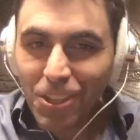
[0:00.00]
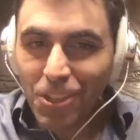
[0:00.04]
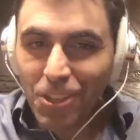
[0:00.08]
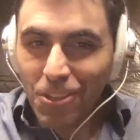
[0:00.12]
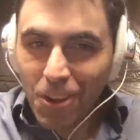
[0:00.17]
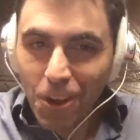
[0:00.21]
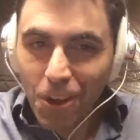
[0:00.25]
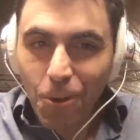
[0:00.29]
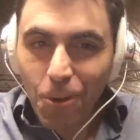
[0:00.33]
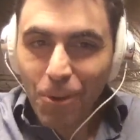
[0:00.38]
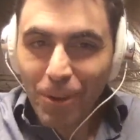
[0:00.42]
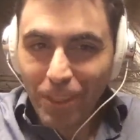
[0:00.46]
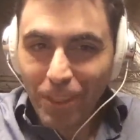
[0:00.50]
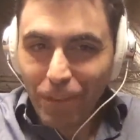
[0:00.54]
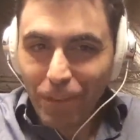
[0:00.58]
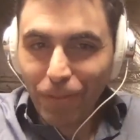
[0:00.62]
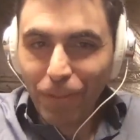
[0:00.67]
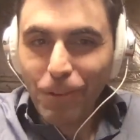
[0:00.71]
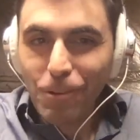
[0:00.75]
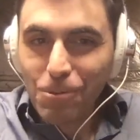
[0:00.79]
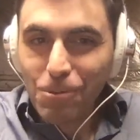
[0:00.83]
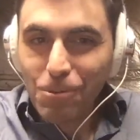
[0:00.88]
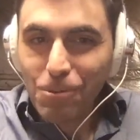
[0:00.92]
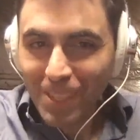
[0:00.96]
know in the
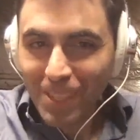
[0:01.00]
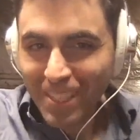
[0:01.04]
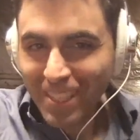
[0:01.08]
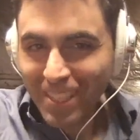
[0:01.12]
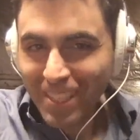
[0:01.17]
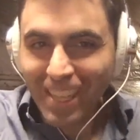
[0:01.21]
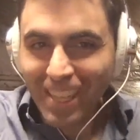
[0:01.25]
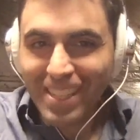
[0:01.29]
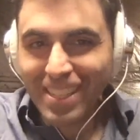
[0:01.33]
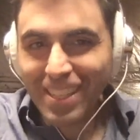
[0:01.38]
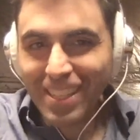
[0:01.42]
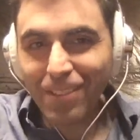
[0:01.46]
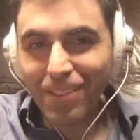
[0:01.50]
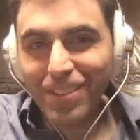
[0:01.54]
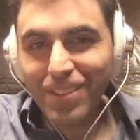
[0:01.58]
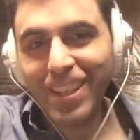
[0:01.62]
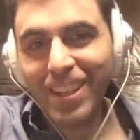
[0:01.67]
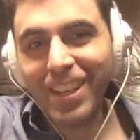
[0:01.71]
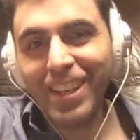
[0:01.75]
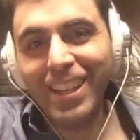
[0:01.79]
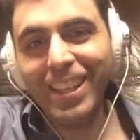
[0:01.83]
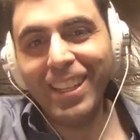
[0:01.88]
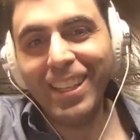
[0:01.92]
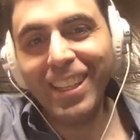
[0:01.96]
first place to get stuff
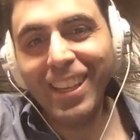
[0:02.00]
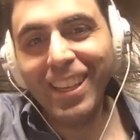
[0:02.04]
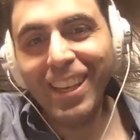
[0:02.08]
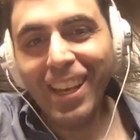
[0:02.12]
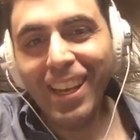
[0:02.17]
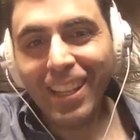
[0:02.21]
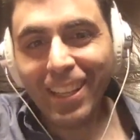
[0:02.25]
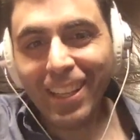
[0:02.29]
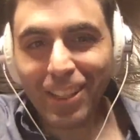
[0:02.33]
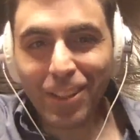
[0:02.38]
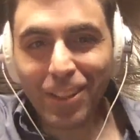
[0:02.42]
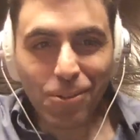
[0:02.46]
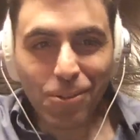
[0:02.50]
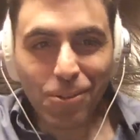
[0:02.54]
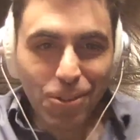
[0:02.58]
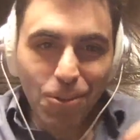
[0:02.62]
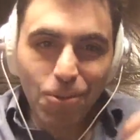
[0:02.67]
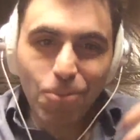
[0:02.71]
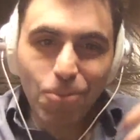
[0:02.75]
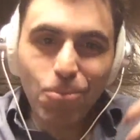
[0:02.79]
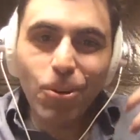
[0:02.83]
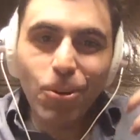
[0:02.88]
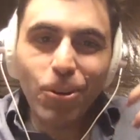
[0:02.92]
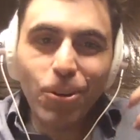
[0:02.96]
done. Like there's a
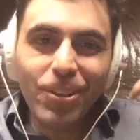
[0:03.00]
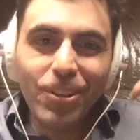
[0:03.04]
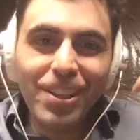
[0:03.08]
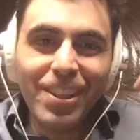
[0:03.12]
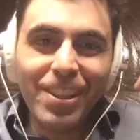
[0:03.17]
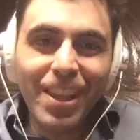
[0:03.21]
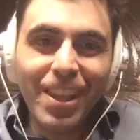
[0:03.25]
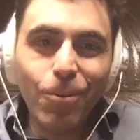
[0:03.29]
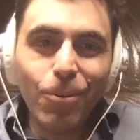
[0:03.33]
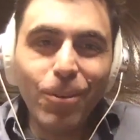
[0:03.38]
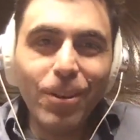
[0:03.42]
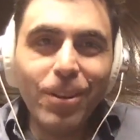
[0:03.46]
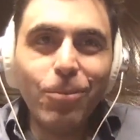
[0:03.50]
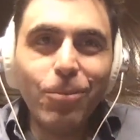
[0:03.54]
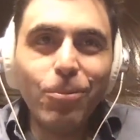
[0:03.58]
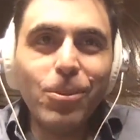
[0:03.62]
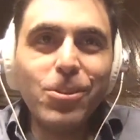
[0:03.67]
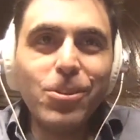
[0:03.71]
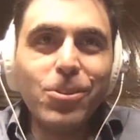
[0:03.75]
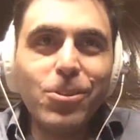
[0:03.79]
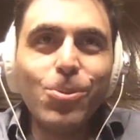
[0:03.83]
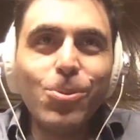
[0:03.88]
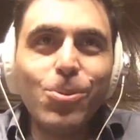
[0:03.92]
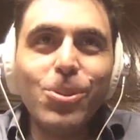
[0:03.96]
word in that one
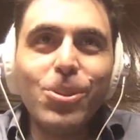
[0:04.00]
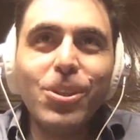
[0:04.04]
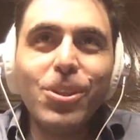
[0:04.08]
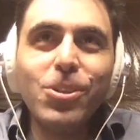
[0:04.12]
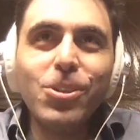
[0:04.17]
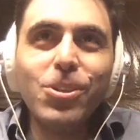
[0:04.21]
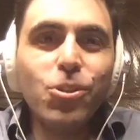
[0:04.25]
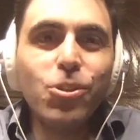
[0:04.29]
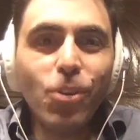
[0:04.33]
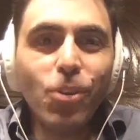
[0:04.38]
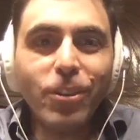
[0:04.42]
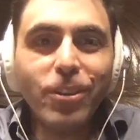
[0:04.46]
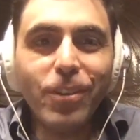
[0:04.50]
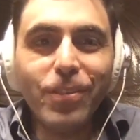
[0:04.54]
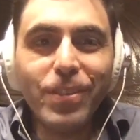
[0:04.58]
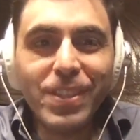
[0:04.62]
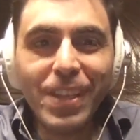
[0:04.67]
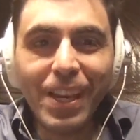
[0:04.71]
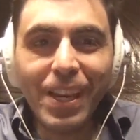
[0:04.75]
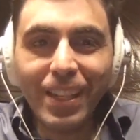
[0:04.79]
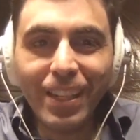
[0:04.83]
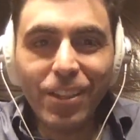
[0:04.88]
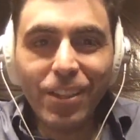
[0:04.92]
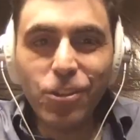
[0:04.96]
was constructive
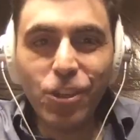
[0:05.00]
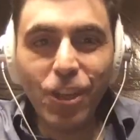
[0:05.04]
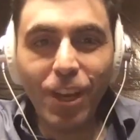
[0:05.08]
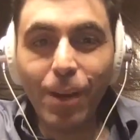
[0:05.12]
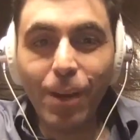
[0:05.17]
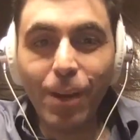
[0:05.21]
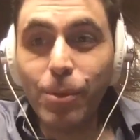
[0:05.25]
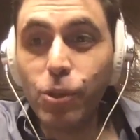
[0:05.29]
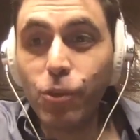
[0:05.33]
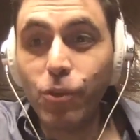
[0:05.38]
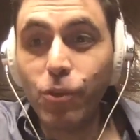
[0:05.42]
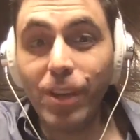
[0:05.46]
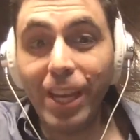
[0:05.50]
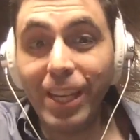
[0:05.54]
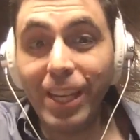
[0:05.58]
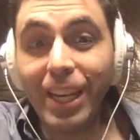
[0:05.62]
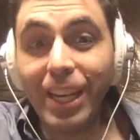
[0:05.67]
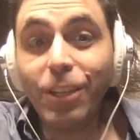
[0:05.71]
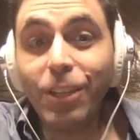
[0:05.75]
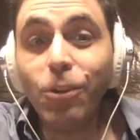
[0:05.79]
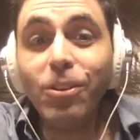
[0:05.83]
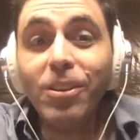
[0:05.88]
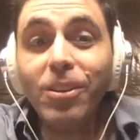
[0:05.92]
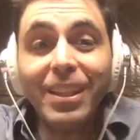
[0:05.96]
solid geometry. And I
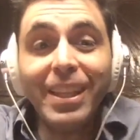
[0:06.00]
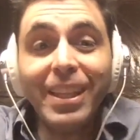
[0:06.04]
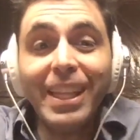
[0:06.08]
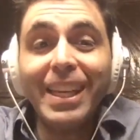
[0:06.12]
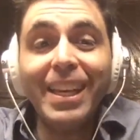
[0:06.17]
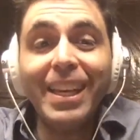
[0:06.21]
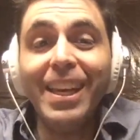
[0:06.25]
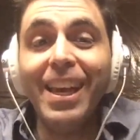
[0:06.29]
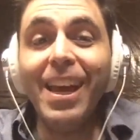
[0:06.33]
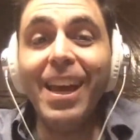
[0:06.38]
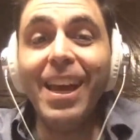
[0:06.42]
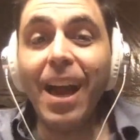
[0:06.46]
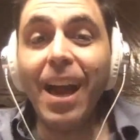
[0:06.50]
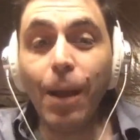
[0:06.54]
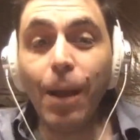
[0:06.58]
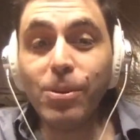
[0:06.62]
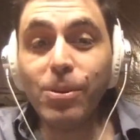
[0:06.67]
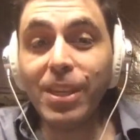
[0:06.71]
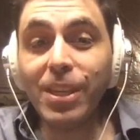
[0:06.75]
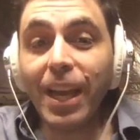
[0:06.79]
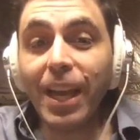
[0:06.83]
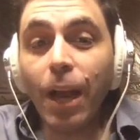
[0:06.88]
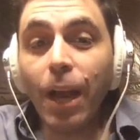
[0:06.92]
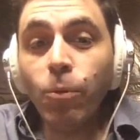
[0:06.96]
couldn't like, I was
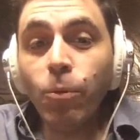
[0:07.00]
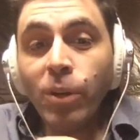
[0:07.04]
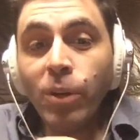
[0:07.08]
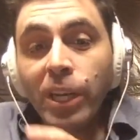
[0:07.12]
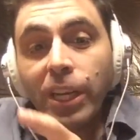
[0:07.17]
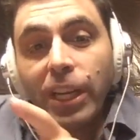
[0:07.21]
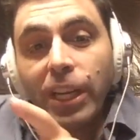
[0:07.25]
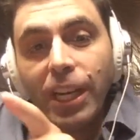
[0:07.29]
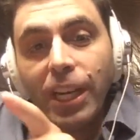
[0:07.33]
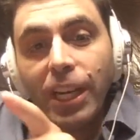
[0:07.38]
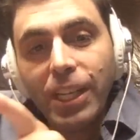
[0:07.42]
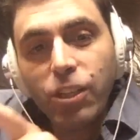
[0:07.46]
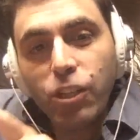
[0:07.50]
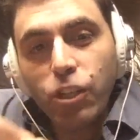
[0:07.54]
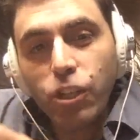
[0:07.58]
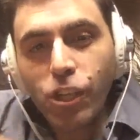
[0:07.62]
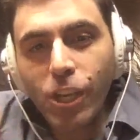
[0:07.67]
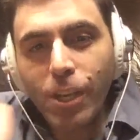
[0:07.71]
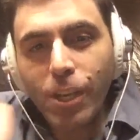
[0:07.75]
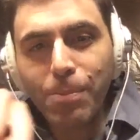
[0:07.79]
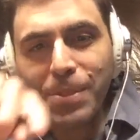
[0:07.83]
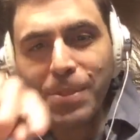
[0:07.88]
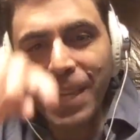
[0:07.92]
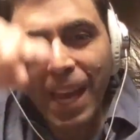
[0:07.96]
like, I want to cut
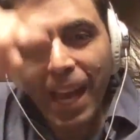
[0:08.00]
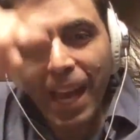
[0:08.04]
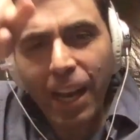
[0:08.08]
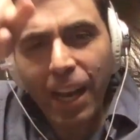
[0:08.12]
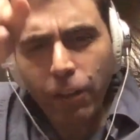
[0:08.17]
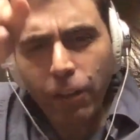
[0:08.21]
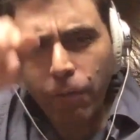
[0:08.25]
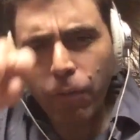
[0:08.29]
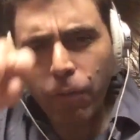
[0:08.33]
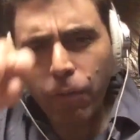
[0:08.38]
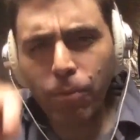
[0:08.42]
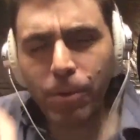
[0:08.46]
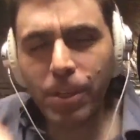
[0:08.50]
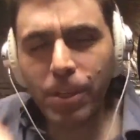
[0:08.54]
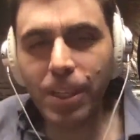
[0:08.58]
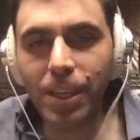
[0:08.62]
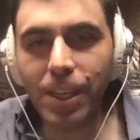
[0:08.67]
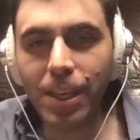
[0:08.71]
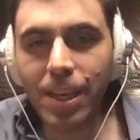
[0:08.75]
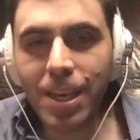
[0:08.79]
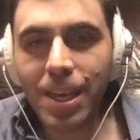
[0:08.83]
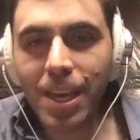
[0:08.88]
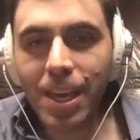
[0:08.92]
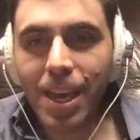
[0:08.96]
shapes out of
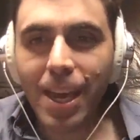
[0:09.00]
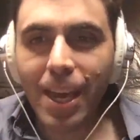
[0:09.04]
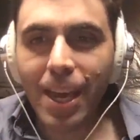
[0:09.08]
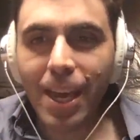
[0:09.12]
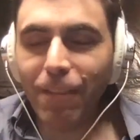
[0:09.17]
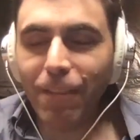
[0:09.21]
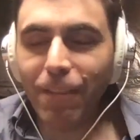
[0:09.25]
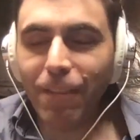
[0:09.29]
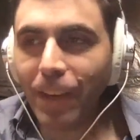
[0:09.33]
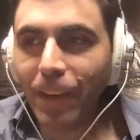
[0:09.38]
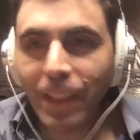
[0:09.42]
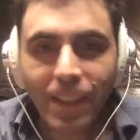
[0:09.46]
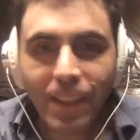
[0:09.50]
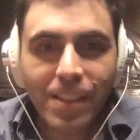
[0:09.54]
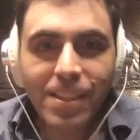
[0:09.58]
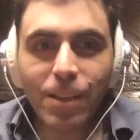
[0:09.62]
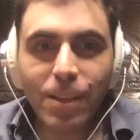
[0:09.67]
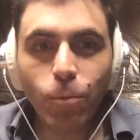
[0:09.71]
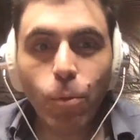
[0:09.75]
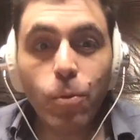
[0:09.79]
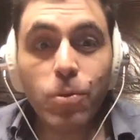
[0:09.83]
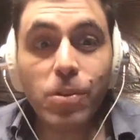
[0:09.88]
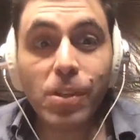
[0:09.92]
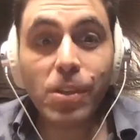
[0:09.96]
3D. And finally
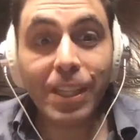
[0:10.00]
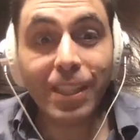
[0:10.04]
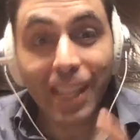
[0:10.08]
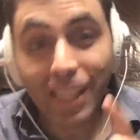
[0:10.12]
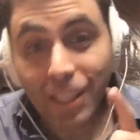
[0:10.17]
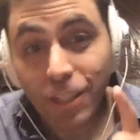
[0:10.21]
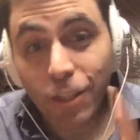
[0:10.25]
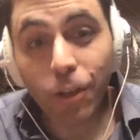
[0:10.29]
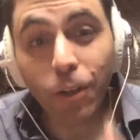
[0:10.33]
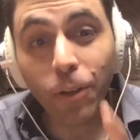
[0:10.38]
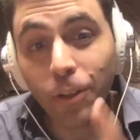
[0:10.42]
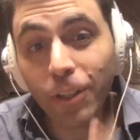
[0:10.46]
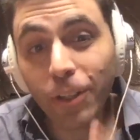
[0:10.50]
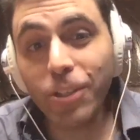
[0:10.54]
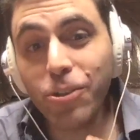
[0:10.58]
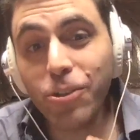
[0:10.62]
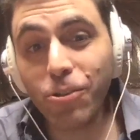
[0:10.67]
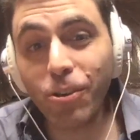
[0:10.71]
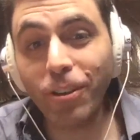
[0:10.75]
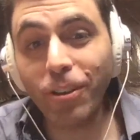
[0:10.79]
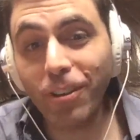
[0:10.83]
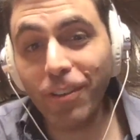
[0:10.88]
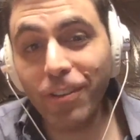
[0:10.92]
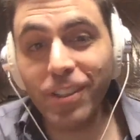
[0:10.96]
someone was like, that's called
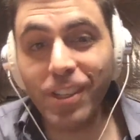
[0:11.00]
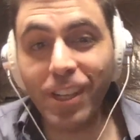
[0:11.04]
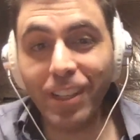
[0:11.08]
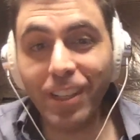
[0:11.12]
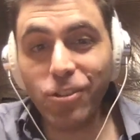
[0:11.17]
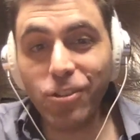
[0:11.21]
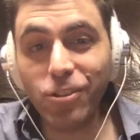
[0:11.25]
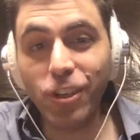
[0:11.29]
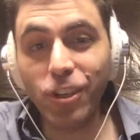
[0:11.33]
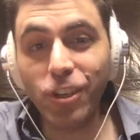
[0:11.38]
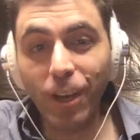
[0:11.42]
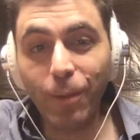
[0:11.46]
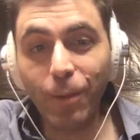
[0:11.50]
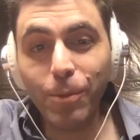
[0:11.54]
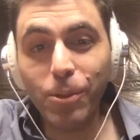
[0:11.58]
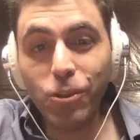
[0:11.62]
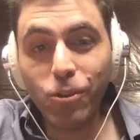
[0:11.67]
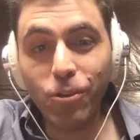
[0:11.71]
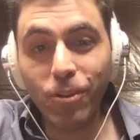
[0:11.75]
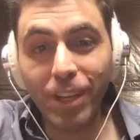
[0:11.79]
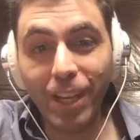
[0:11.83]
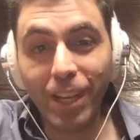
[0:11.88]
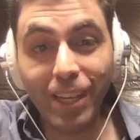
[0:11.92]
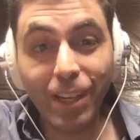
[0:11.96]
constructive solid
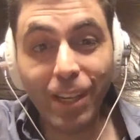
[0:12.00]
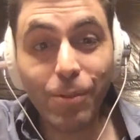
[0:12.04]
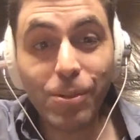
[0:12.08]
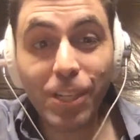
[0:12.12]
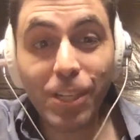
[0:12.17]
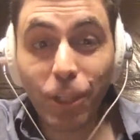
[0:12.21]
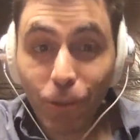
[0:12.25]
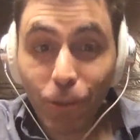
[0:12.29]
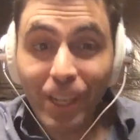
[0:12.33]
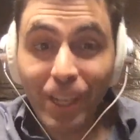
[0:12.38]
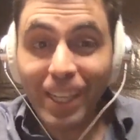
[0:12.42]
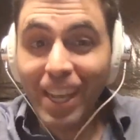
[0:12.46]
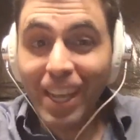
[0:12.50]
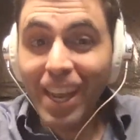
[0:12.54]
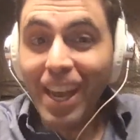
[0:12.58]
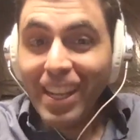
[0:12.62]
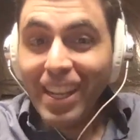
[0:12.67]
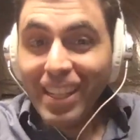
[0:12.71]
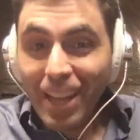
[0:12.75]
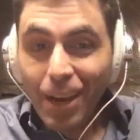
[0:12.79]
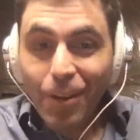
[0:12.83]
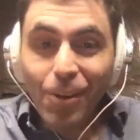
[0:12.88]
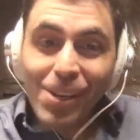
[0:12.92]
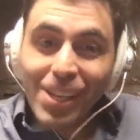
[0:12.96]
geometry. And I was like, great,
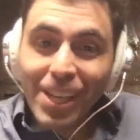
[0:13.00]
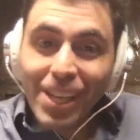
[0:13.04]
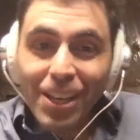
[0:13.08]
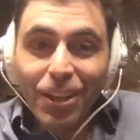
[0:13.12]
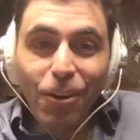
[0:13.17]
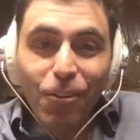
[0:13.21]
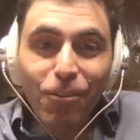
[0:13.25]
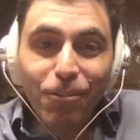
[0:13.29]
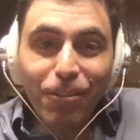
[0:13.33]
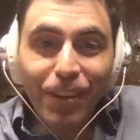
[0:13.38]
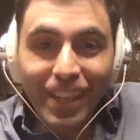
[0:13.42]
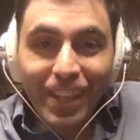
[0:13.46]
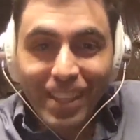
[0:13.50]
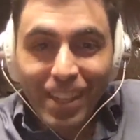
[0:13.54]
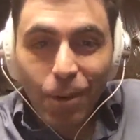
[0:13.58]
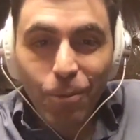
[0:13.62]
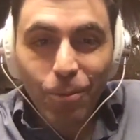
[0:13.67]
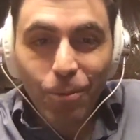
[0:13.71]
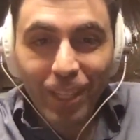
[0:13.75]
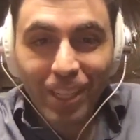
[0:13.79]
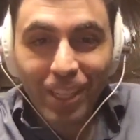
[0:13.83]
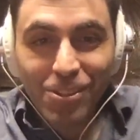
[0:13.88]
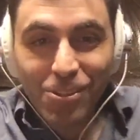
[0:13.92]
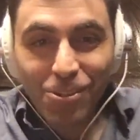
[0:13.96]
now I can go find out
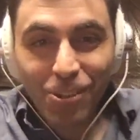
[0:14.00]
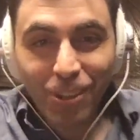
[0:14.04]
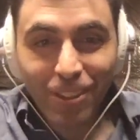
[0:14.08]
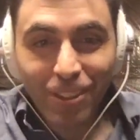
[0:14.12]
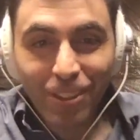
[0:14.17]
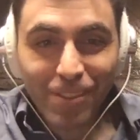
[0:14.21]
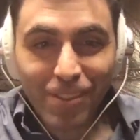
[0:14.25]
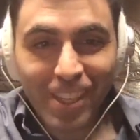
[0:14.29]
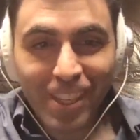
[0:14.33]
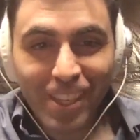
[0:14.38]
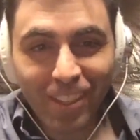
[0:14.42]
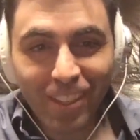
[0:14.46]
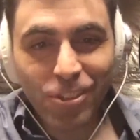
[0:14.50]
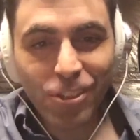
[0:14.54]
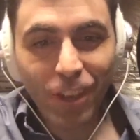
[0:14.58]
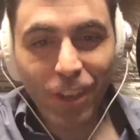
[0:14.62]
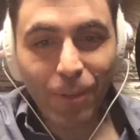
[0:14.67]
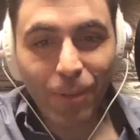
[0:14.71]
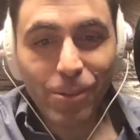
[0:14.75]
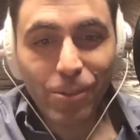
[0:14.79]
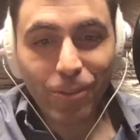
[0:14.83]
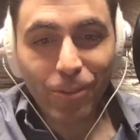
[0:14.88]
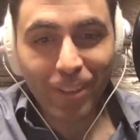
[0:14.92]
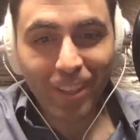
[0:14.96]
what constructive solid
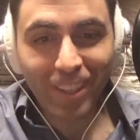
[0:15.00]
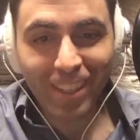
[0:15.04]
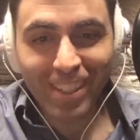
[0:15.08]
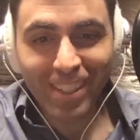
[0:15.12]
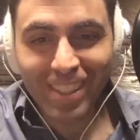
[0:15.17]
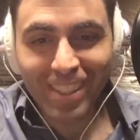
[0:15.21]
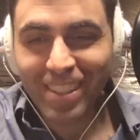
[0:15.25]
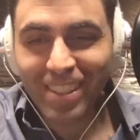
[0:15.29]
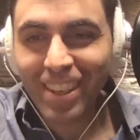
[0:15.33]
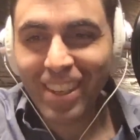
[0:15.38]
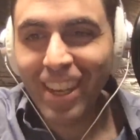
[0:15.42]
geometry is